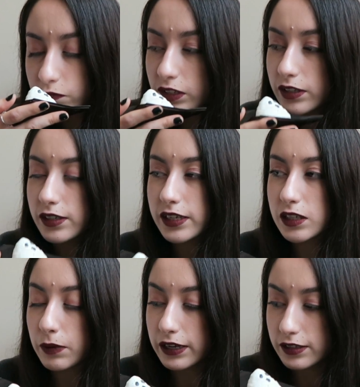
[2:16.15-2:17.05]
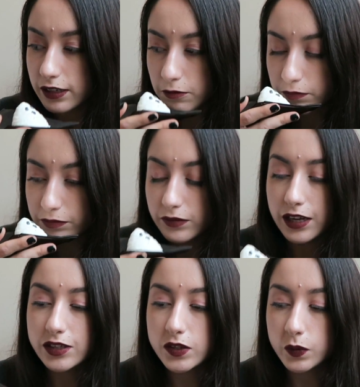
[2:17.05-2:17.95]
this is like spicy
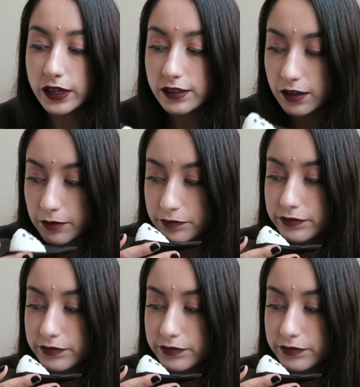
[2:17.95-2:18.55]
and sweet